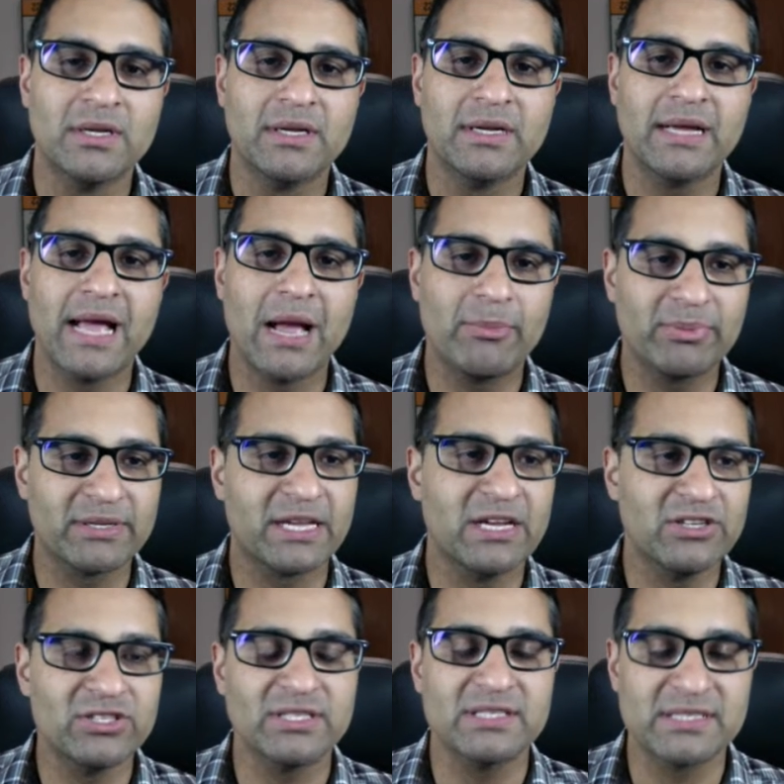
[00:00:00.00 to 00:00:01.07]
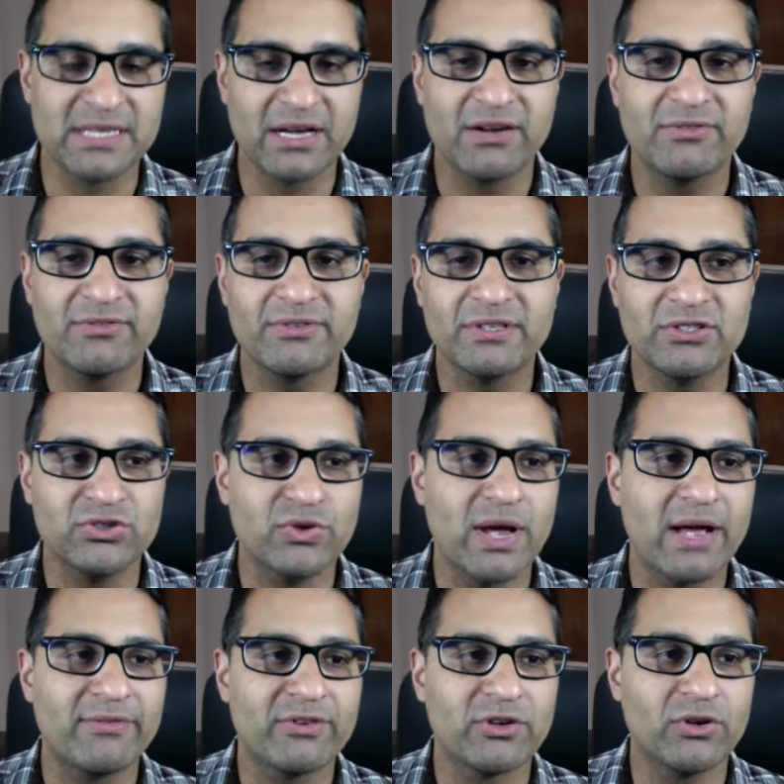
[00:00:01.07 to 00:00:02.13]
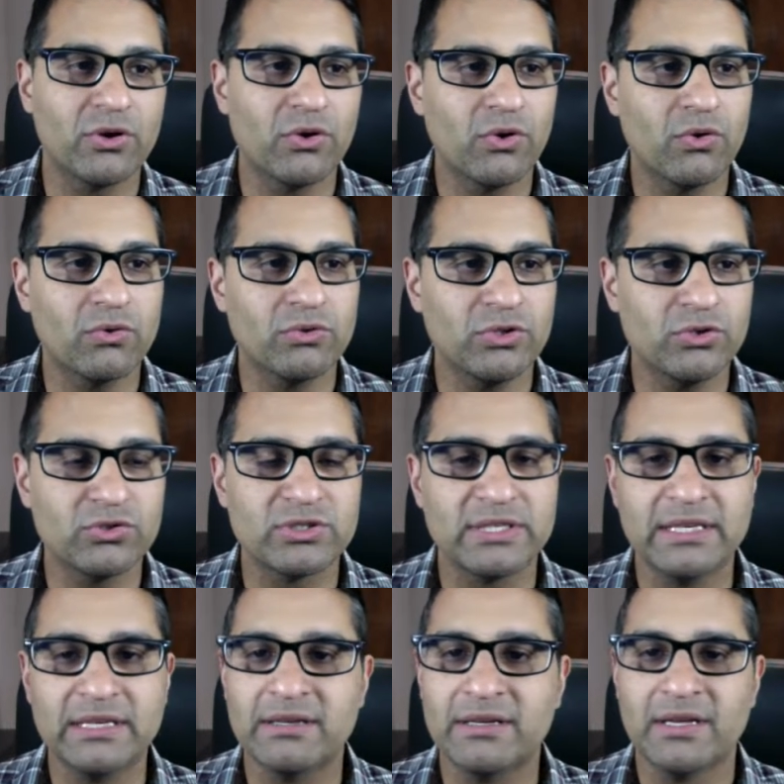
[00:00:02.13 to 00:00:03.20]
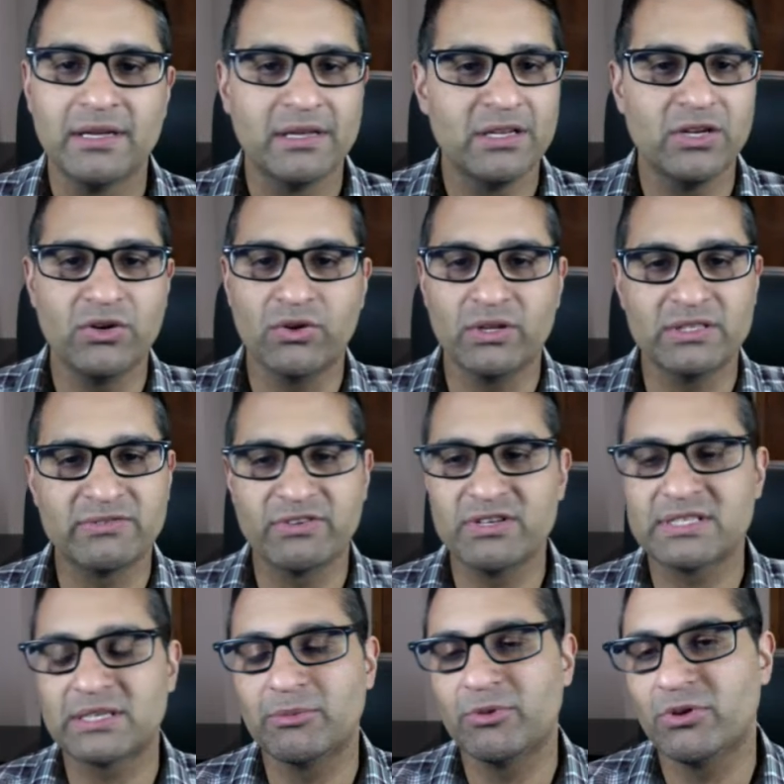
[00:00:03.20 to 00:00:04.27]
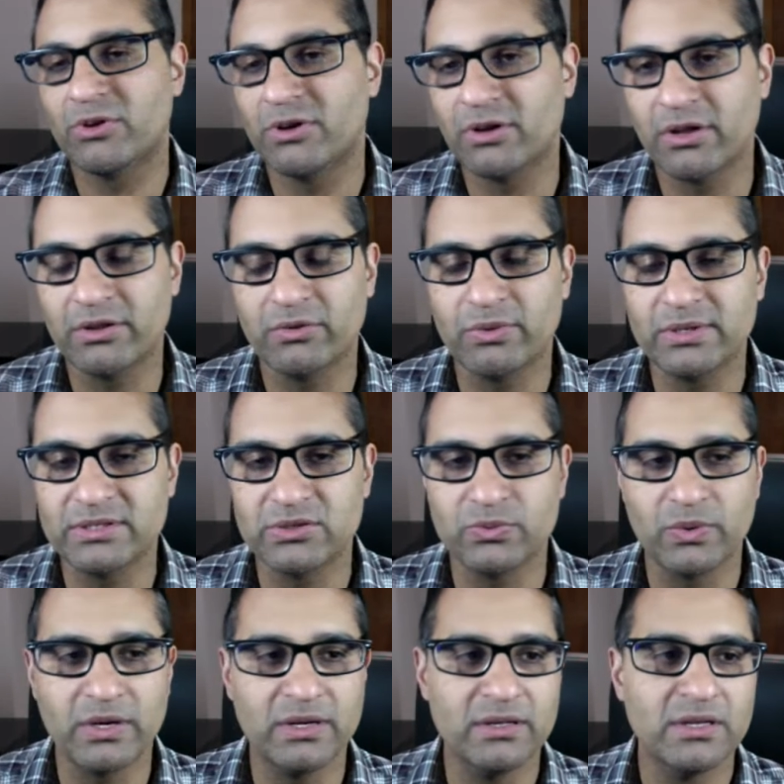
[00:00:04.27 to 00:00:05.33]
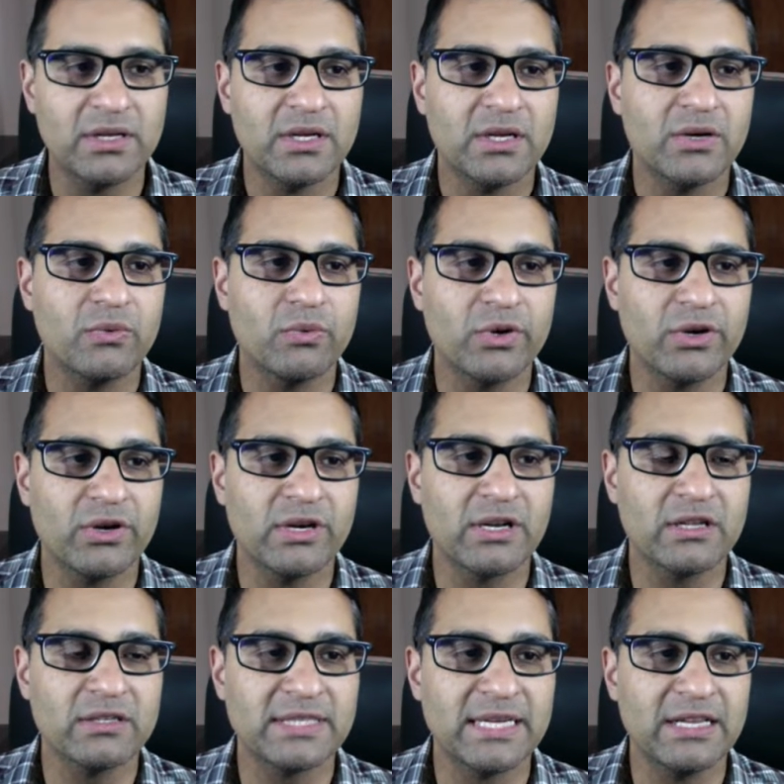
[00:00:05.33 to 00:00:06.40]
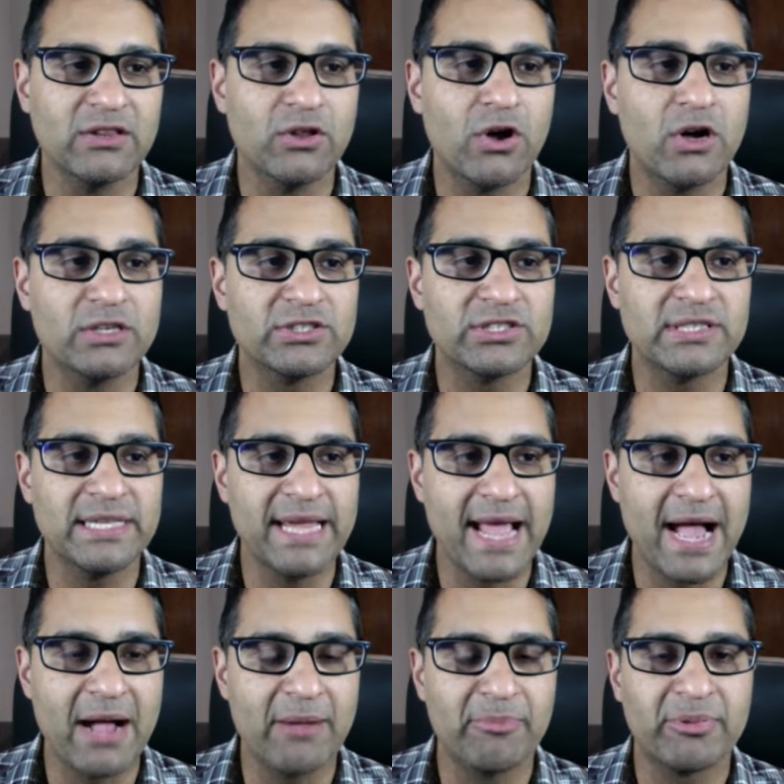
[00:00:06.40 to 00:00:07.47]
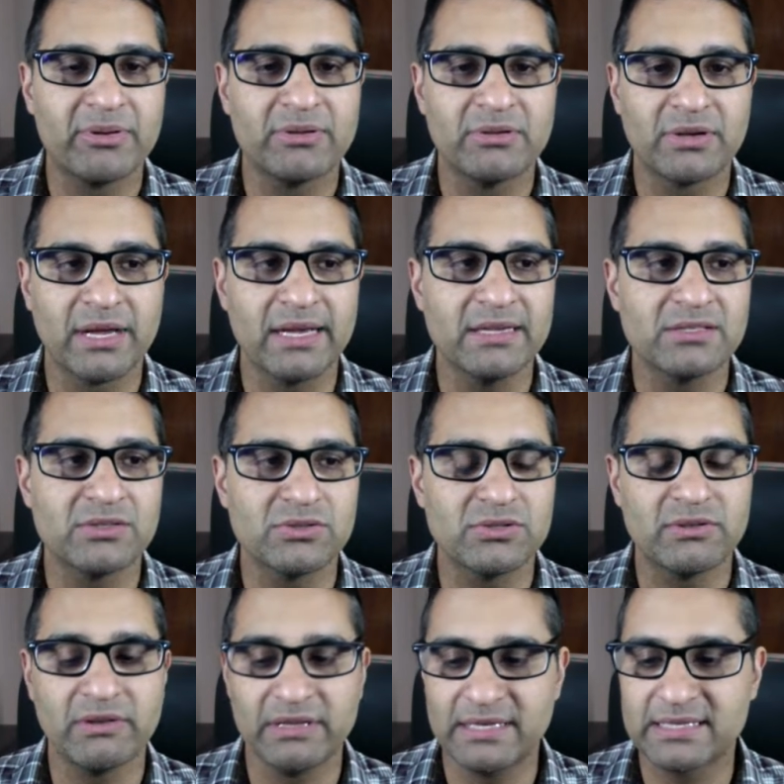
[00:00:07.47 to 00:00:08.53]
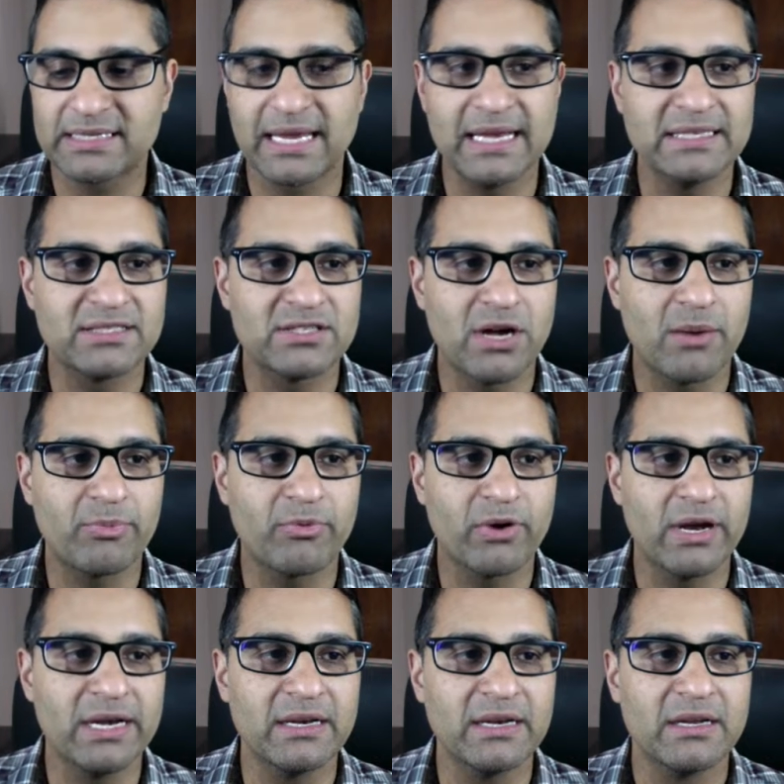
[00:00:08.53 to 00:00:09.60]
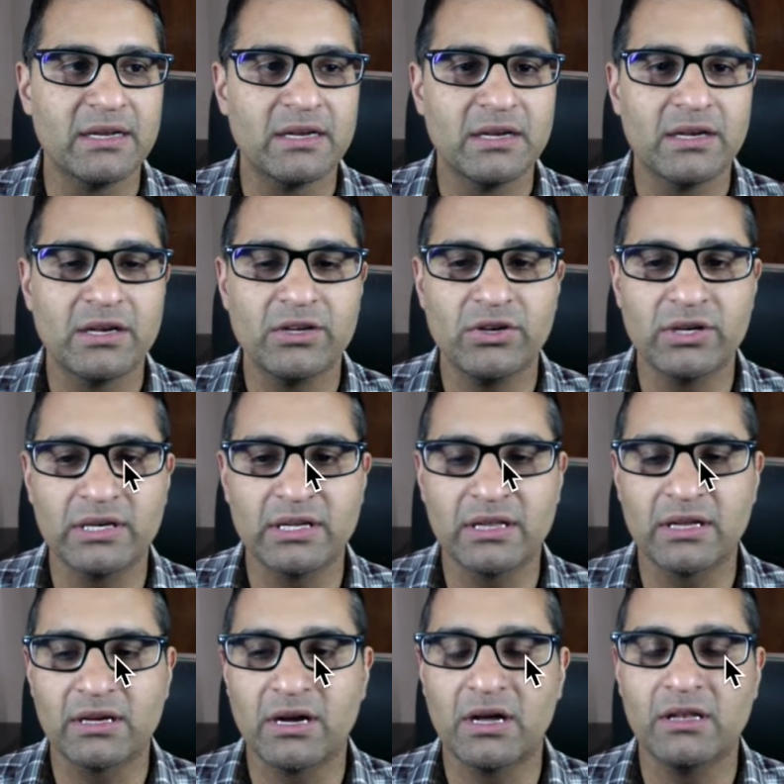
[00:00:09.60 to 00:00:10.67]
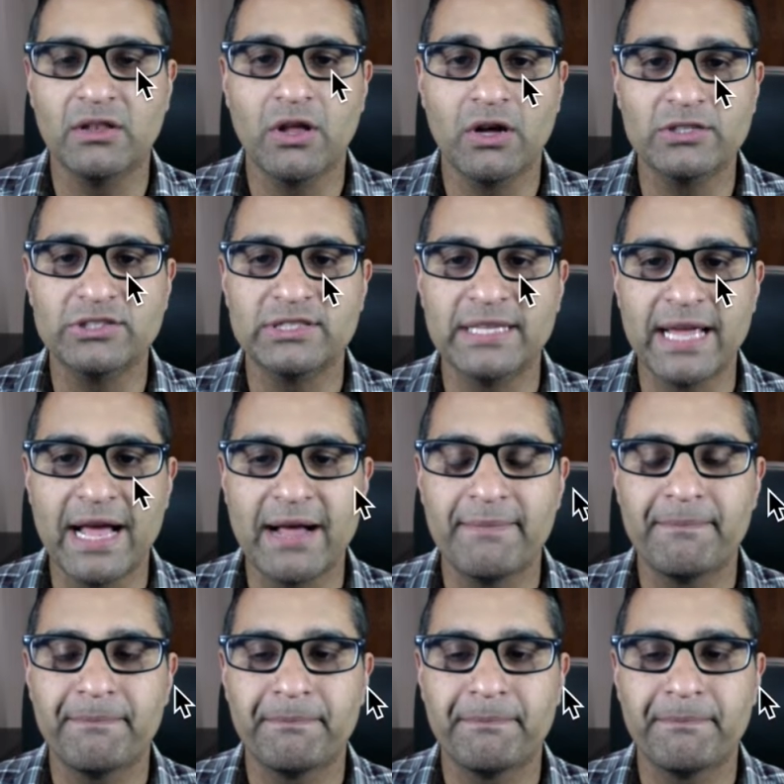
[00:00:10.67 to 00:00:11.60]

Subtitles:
application itself, is you have to go, usually, it's very similar on other ones as well, where you're going to say launch the app. Okay, so in this case, top right, you're going to click on launch the app.